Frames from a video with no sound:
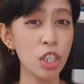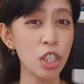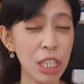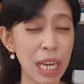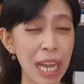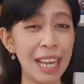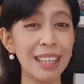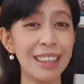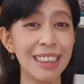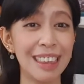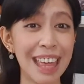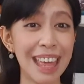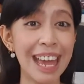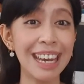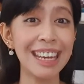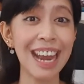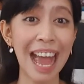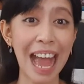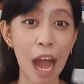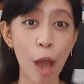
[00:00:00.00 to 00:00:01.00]
check
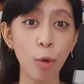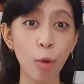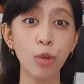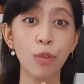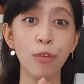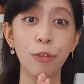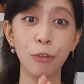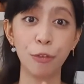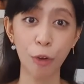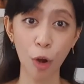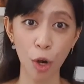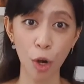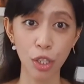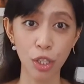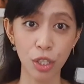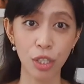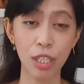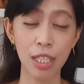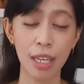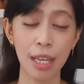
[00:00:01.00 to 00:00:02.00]
that out
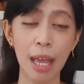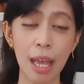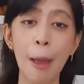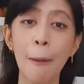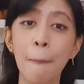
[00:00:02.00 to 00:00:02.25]
first.